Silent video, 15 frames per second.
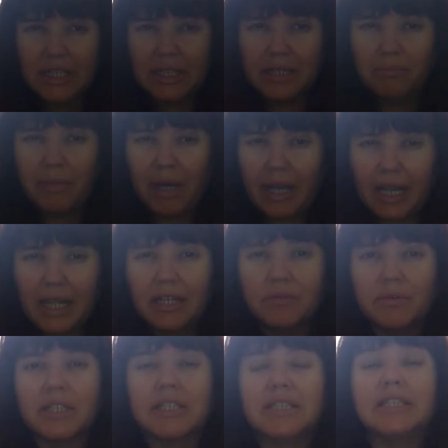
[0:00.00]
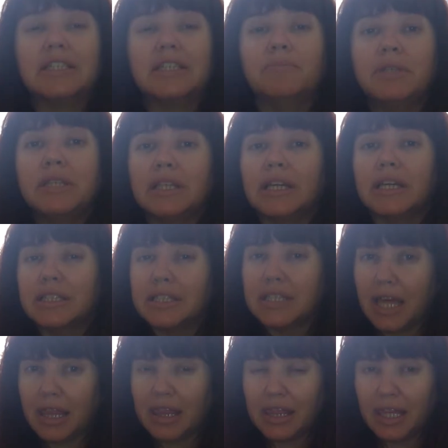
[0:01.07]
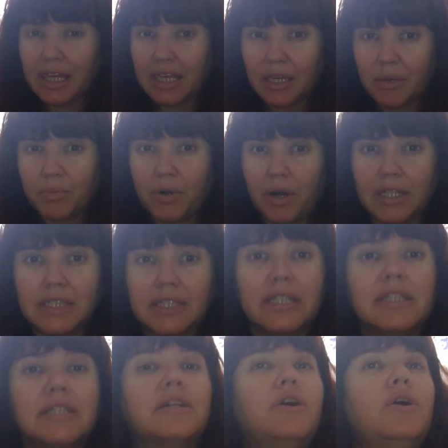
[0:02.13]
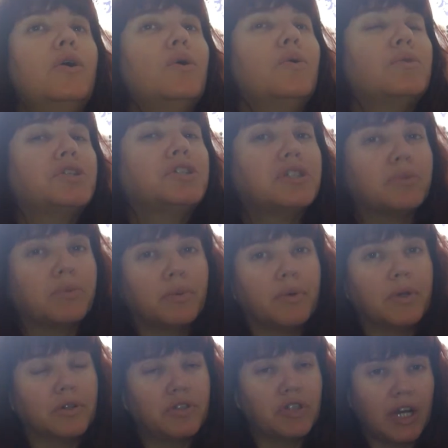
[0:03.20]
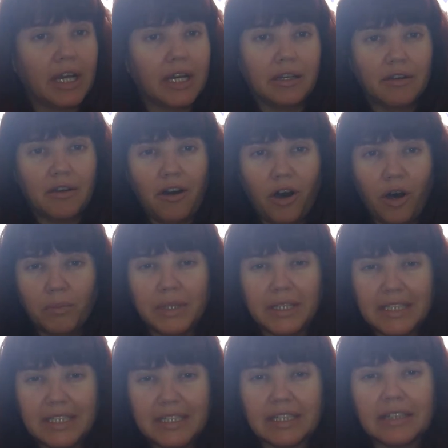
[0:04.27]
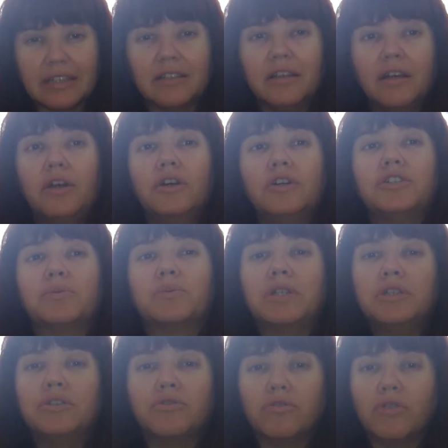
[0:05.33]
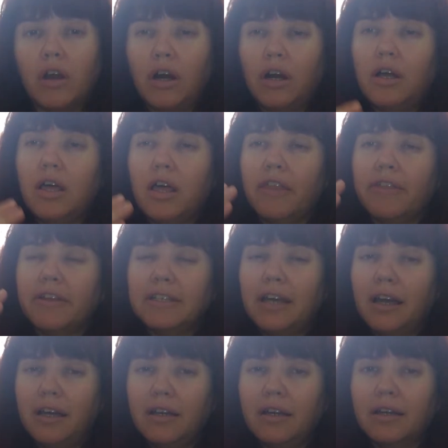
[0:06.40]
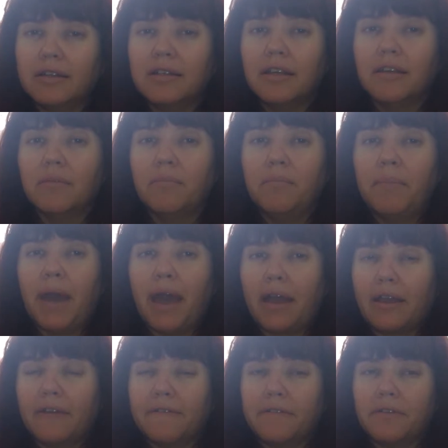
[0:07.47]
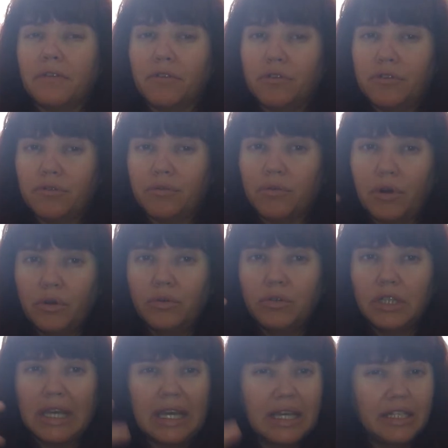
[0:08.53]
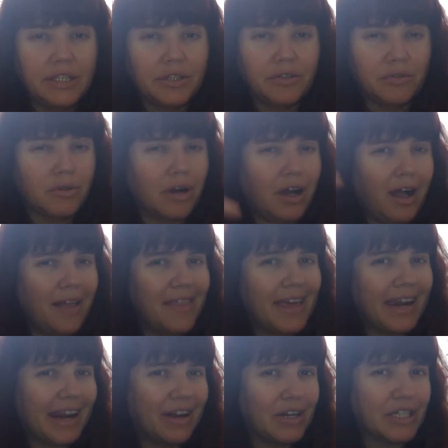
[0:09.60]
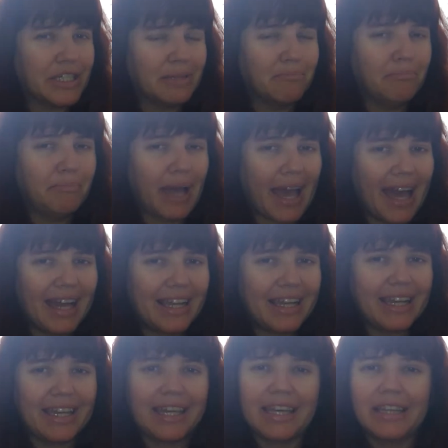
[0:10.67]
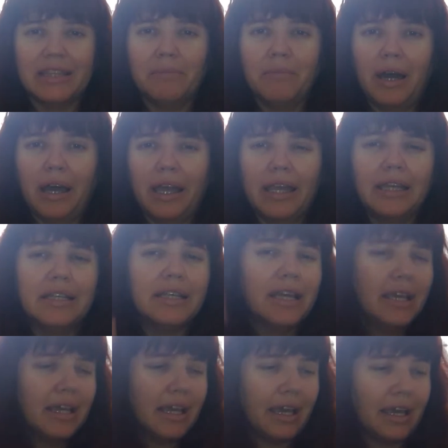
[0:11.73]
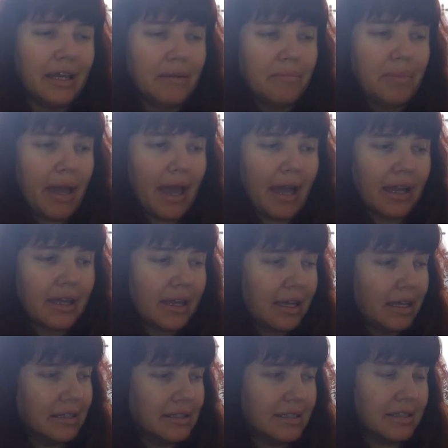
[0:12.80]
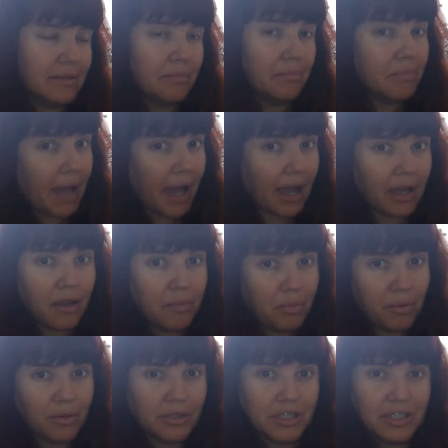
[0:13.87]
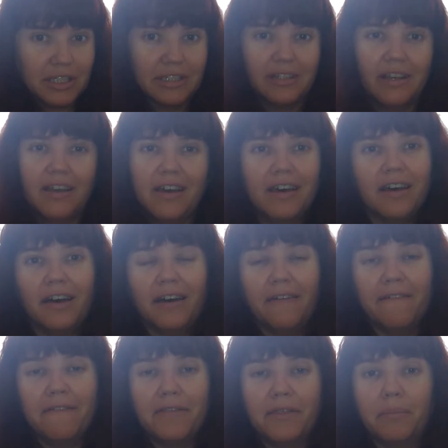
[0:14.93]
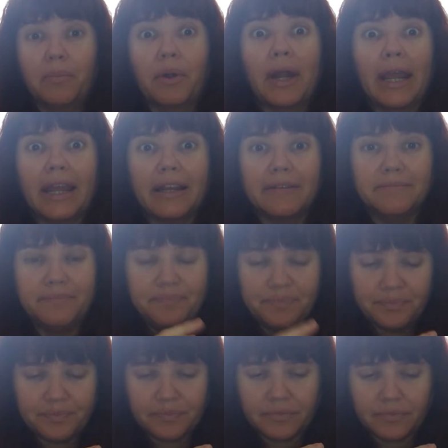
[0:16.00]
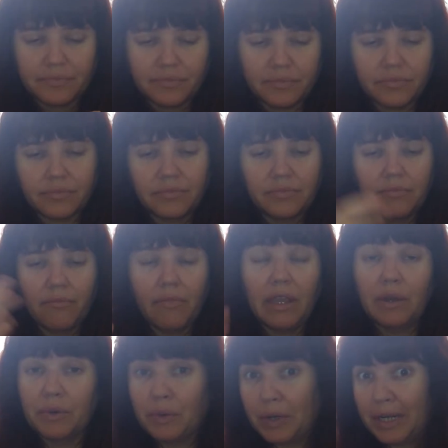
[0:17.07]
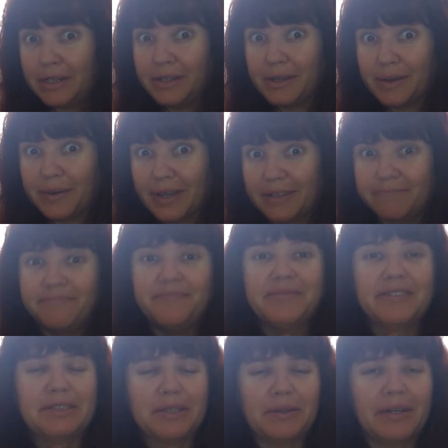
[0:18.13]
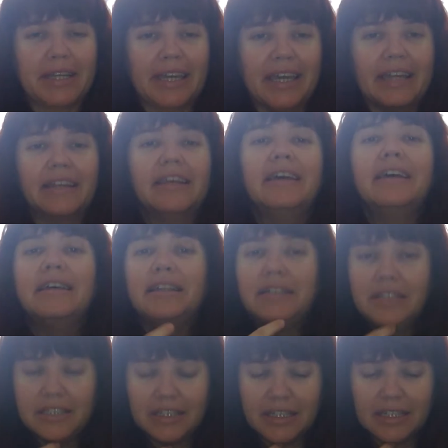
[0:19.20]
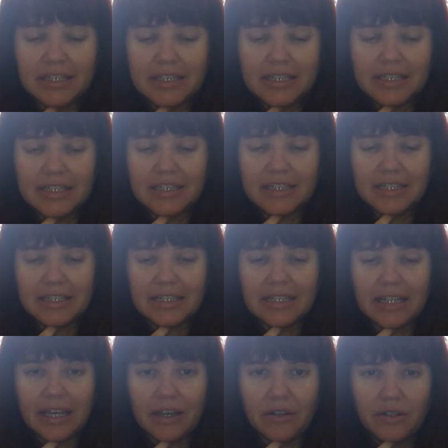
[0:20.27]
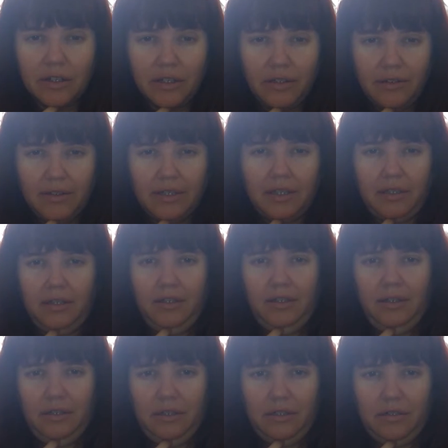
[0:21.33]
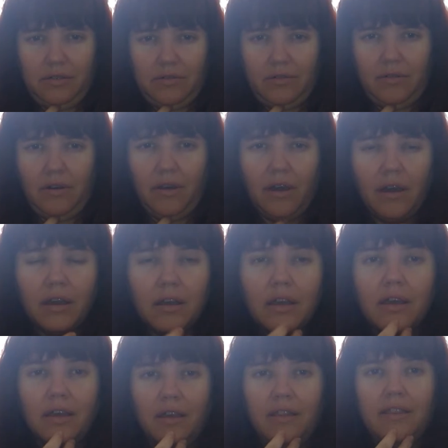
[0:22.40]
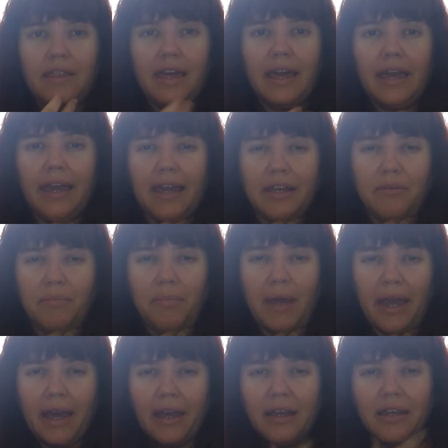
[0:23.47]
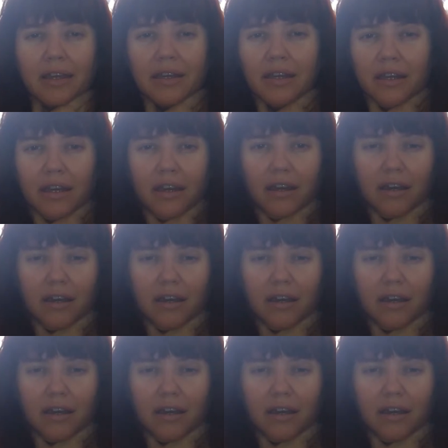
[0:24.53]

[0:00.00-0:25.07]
in the mind, which stimulates that thinking process, which is what we are trying to calm and still. So we're going to draw the tongue to the back of the throat to draw that energy back in the mind and back into the back portion of the brain, according to yoga. So again, chin is tilted down. You can draw the head back,